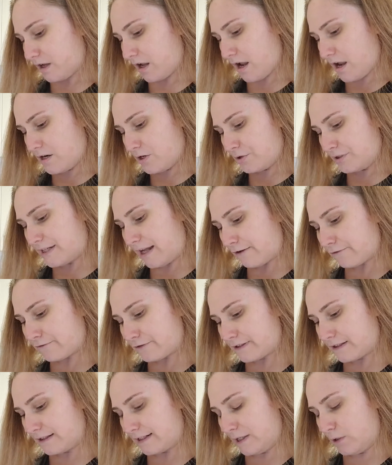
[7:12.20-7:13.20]
And you
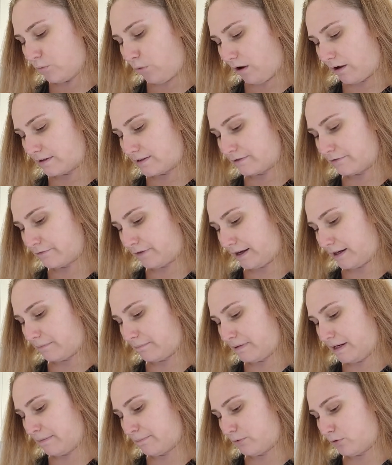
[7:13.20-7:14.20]
definitely want to find
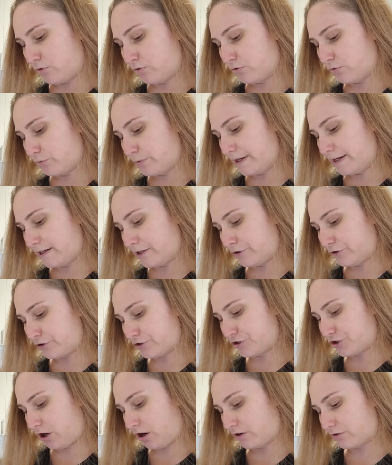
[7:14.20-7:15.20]
people who read in your
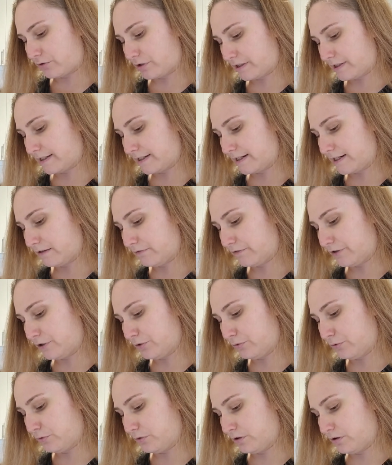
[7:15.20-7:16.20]
genre to give
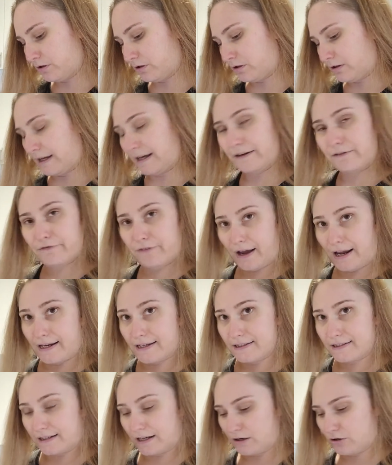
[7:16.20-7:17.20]
you
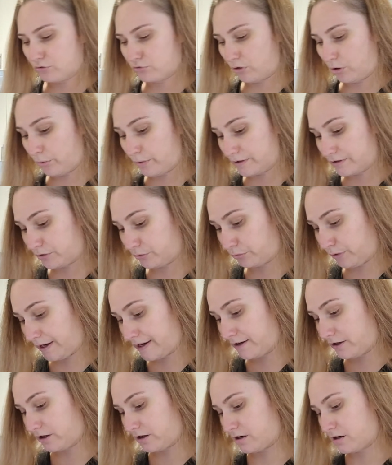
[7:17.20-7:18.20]
advice and grow as a
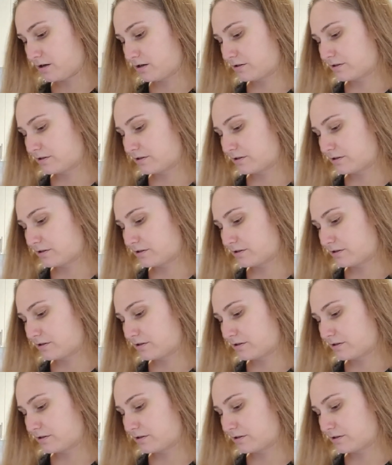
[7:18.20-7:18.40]
writer.